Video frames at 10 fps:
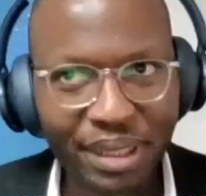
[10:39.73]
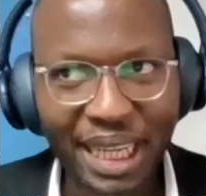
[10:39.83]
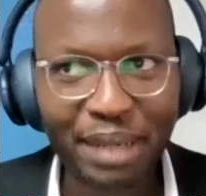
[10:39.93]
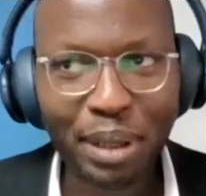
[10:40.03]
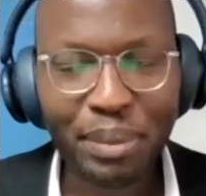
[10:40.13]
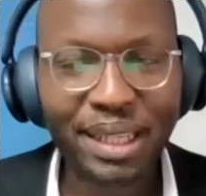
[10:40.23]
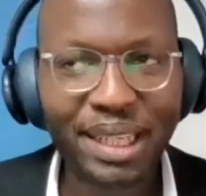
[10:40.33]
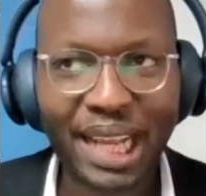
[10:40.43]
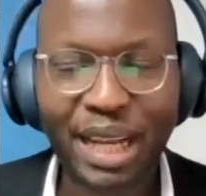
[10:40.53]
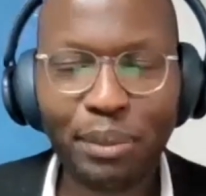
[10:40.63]
uh, and maybe
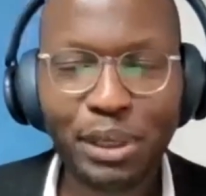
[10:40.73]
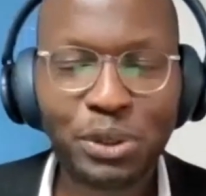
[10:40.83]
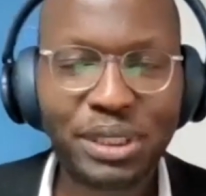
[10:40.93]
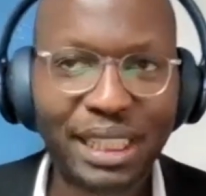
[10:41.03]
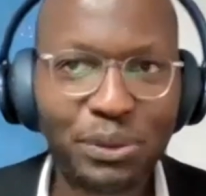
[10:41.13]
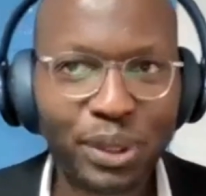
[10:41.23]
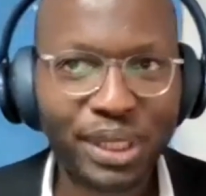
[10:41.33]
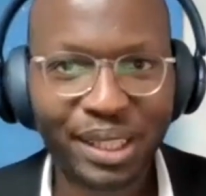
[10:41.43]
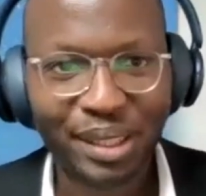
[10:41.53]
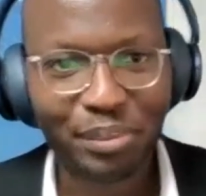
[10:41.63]
uh, allow me to start
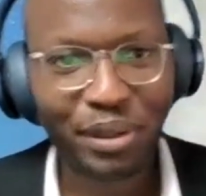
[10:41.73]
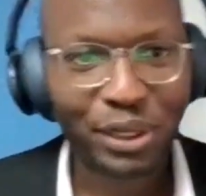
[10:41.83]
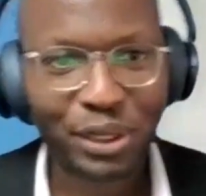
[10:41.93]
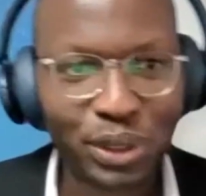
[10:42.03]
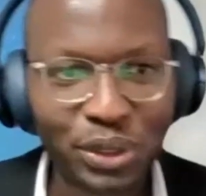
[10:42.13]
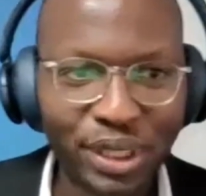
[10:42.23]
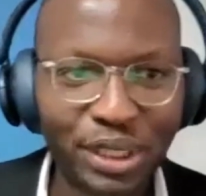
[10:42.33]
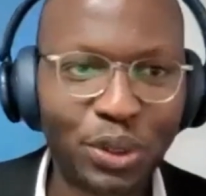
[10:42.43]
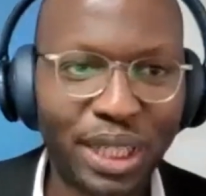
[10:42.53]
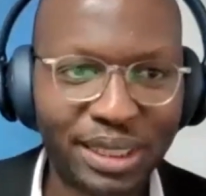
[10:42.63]
with the previous question
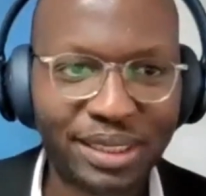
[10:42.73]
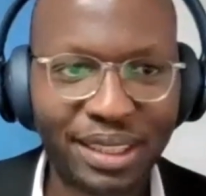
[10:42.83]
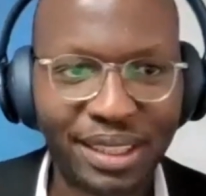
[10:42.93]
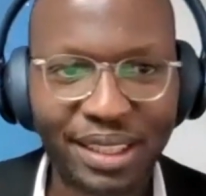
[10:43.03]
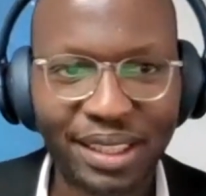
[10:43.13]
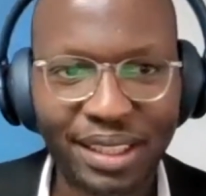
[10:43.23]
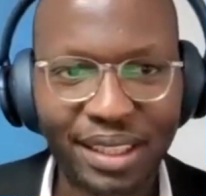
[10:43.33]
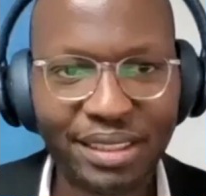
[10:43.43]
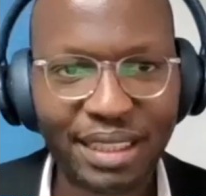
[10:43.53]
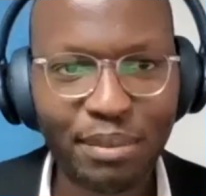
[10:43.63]
that you asked
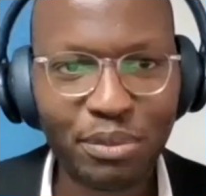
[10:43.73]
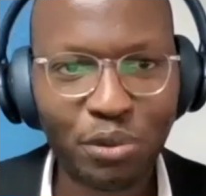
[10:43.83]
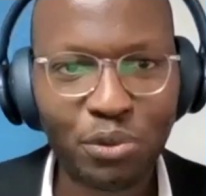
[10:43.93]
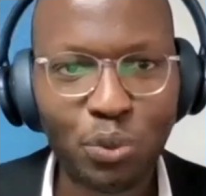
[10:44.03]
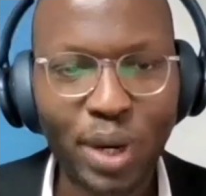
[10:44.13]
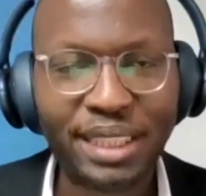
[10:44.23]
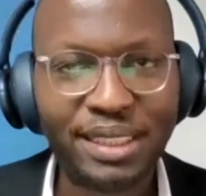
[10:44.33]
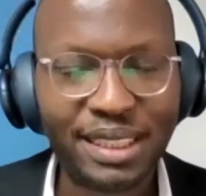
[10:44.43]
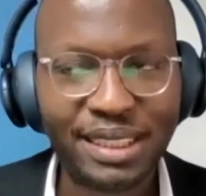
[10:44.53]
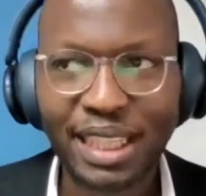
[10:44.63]
uh, in terms of why
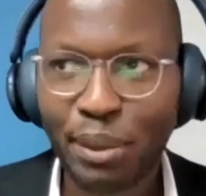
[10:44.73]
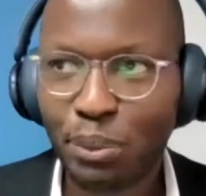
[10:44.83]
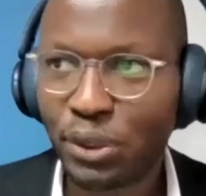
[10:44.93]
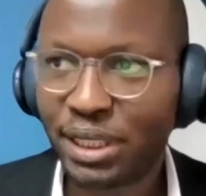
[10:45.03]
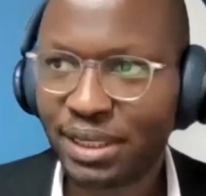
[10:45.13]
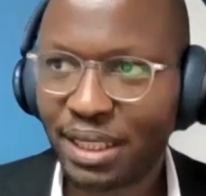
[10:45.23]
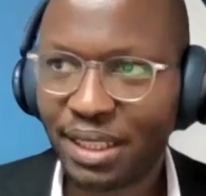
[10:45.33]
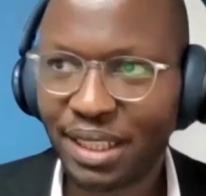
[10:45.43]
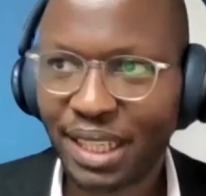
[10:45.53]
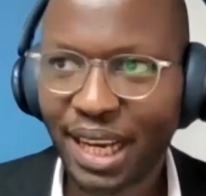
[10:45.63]
is it an important
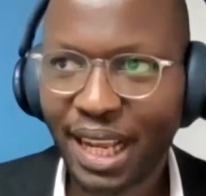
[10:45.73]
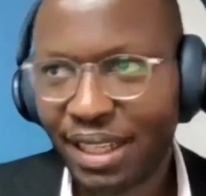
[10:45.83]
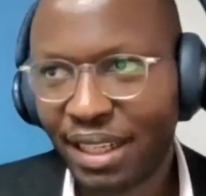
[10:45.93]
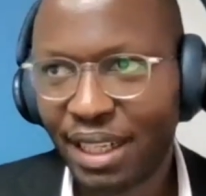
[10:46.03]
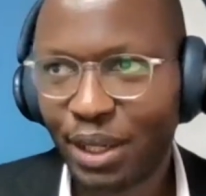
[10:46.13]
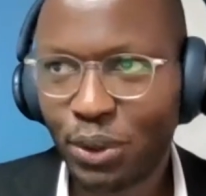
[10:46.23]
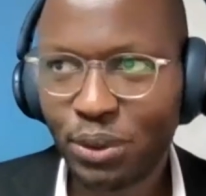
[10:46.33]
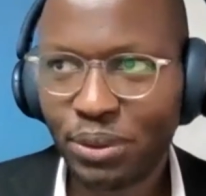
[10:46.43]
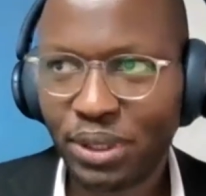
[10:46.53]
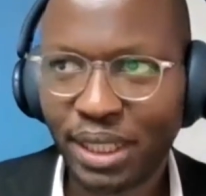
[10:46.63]
skill? And I like
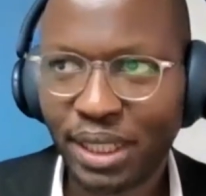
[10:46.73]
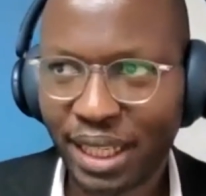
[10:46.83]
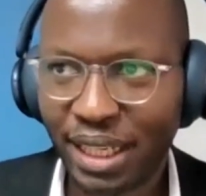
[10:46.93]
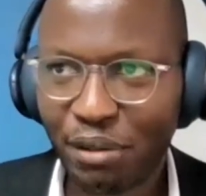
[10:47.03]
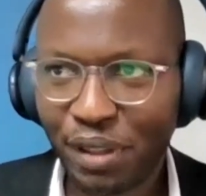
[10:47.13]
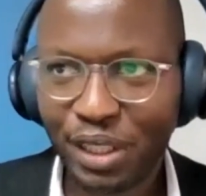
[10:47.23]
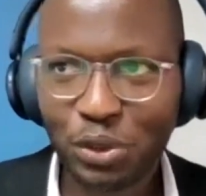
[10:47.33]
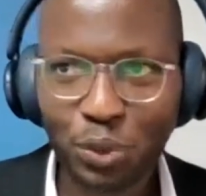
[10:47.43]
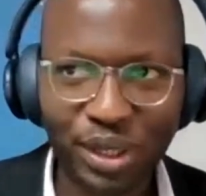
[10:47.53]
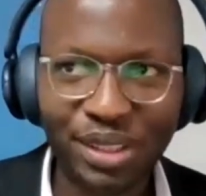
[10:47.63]
how uh, Kenny
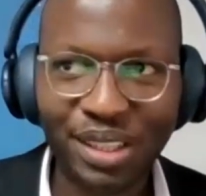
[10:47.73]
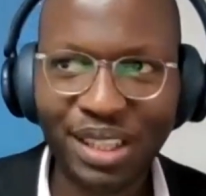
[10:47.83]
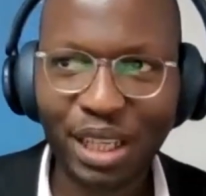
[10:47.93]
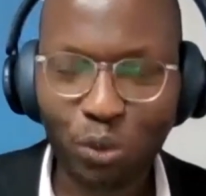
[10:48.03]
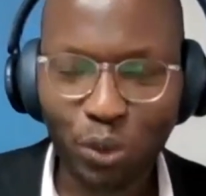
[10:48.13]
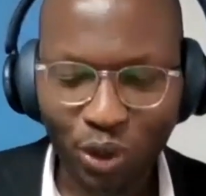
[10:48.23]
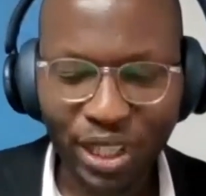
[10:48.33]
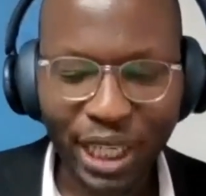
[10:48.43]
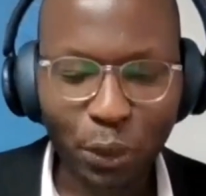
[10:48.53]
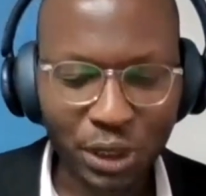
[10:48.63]
finished with, if we
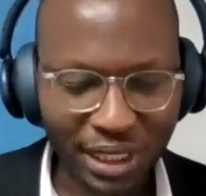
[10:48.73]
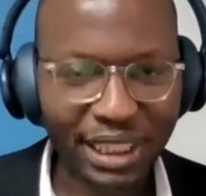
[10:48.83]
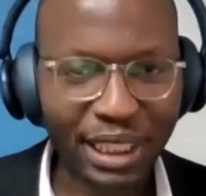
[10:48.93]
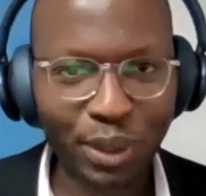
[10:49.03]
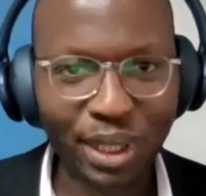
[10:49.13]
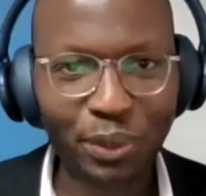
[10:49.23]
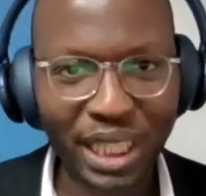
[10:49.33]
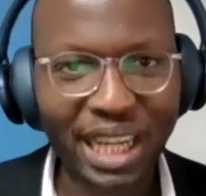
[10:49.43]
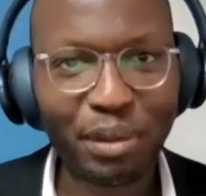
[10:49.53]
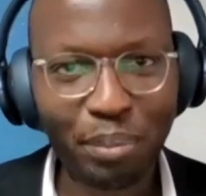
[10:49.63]
all negotiated well,
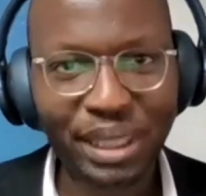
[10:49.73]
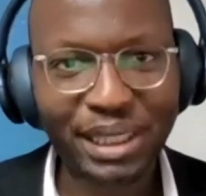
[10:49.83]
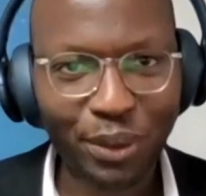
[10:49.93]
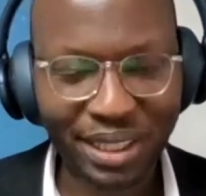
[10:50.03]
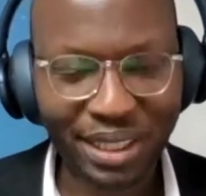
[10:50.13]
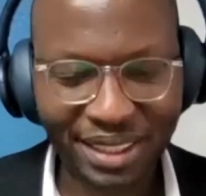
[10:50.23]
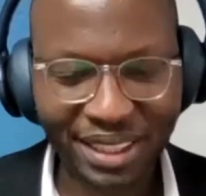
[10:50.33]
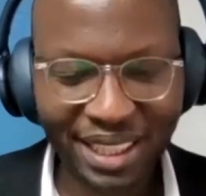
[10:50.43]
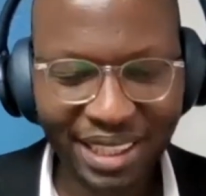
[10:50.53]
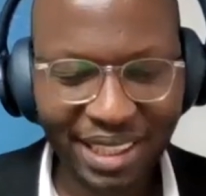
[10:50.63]
we'd have a better world,
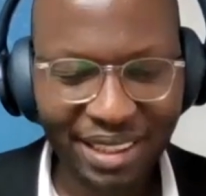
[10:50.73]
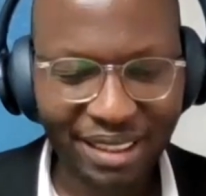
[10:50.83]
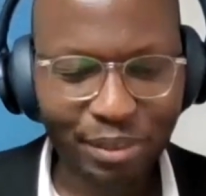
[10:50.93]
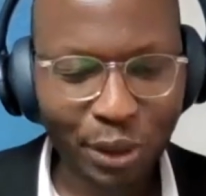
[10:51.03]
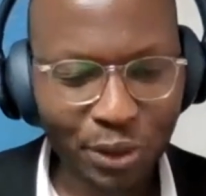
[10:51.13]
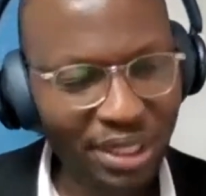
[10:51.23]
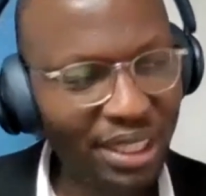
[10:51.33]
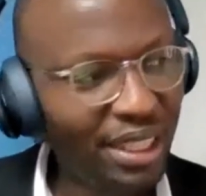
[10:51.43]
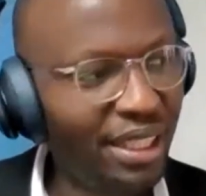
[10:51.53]
right? Because